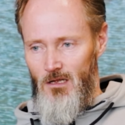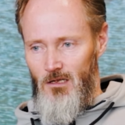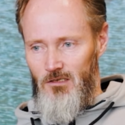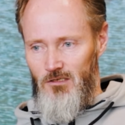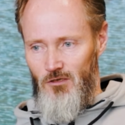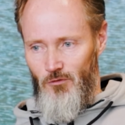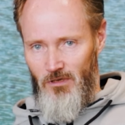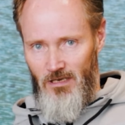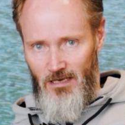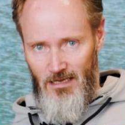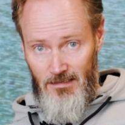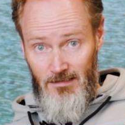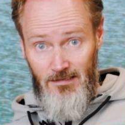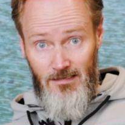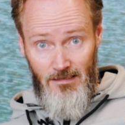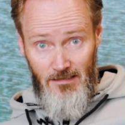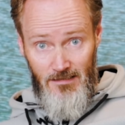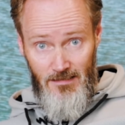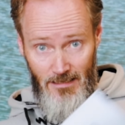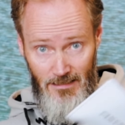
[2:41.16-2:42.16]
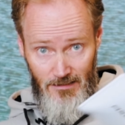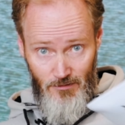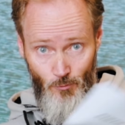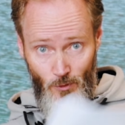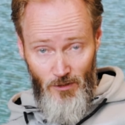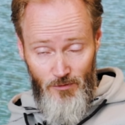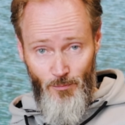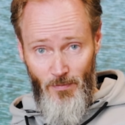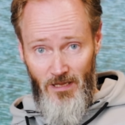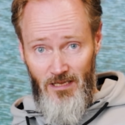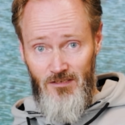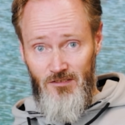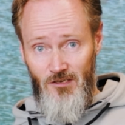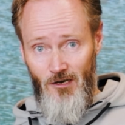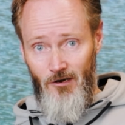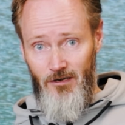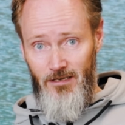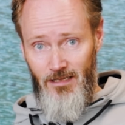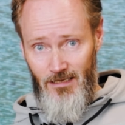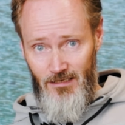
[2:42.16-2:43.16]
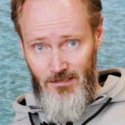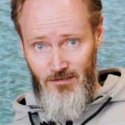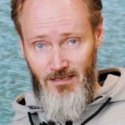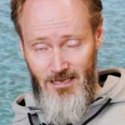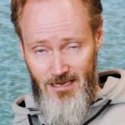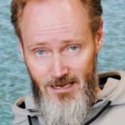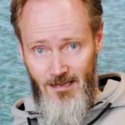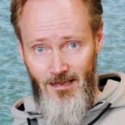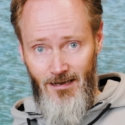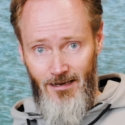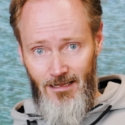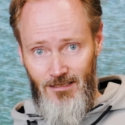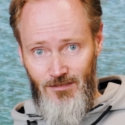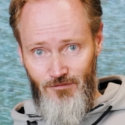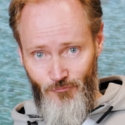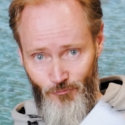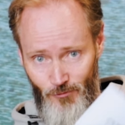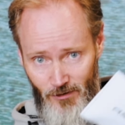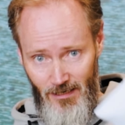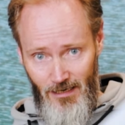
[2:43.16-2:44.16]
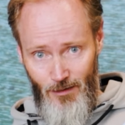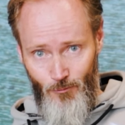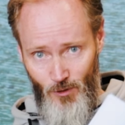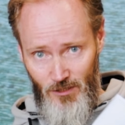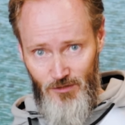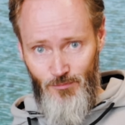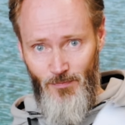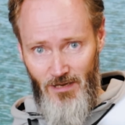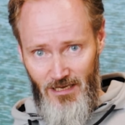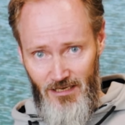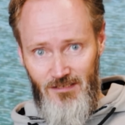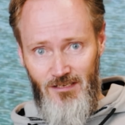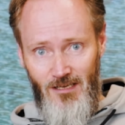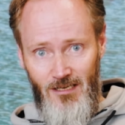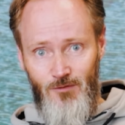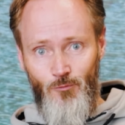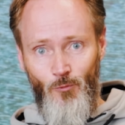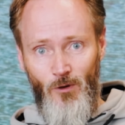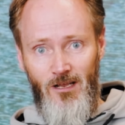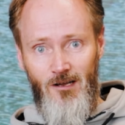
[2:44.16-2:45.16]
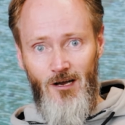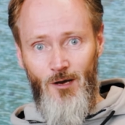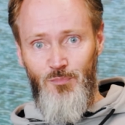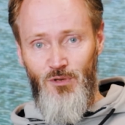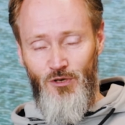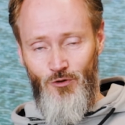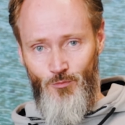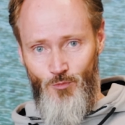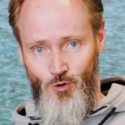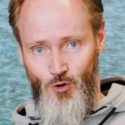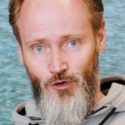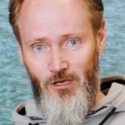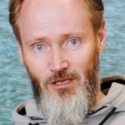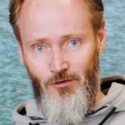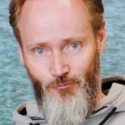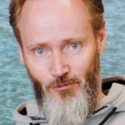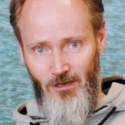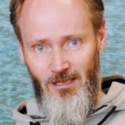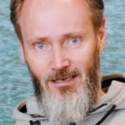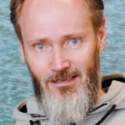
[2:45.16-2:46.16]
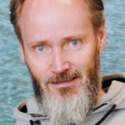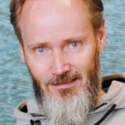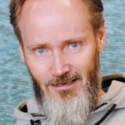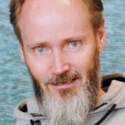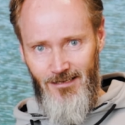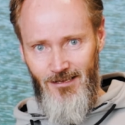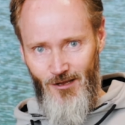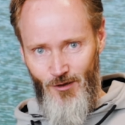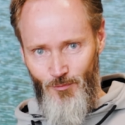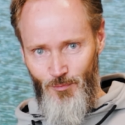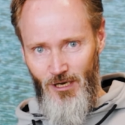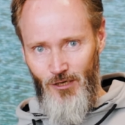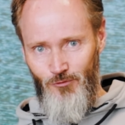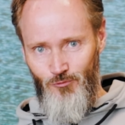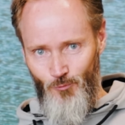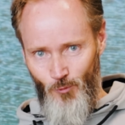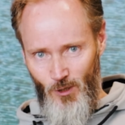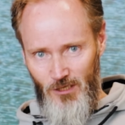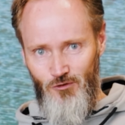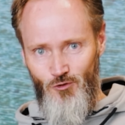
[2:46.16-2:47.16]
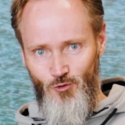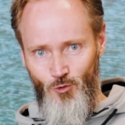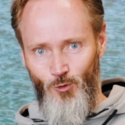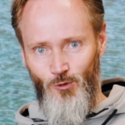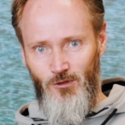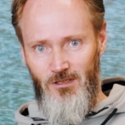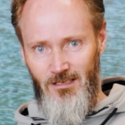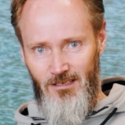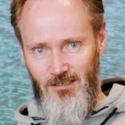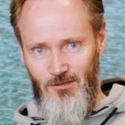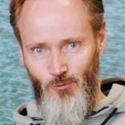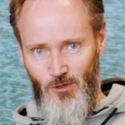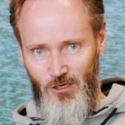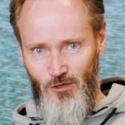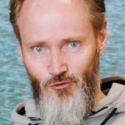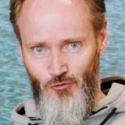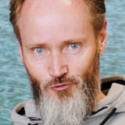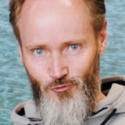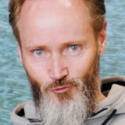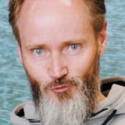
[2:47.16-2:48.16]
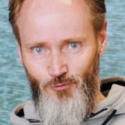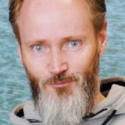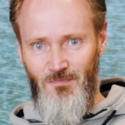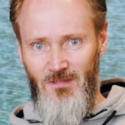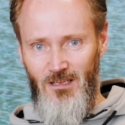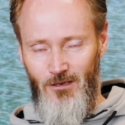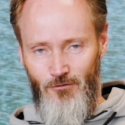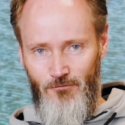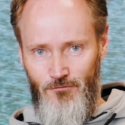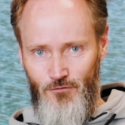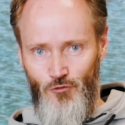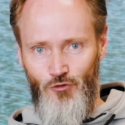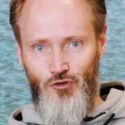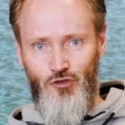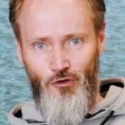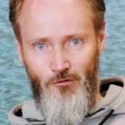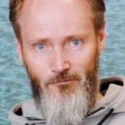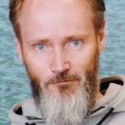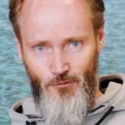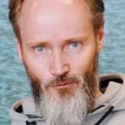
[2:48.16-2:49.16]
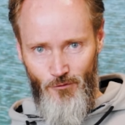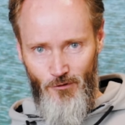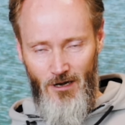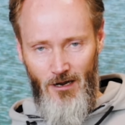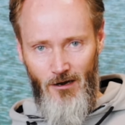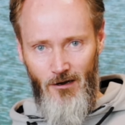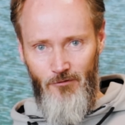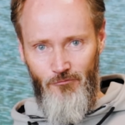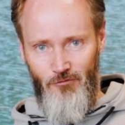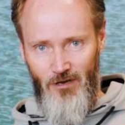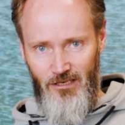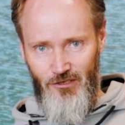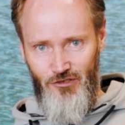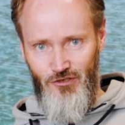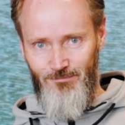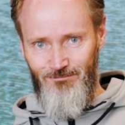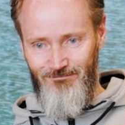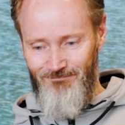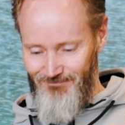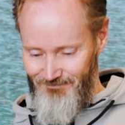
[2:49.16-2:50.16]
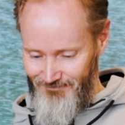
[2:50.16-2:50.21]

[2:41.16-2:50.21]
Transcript: So in that sense, that's what makes our days tick, and that's really what makes us wake up in the morning, really thinking about what cool things we could do in the future for our range.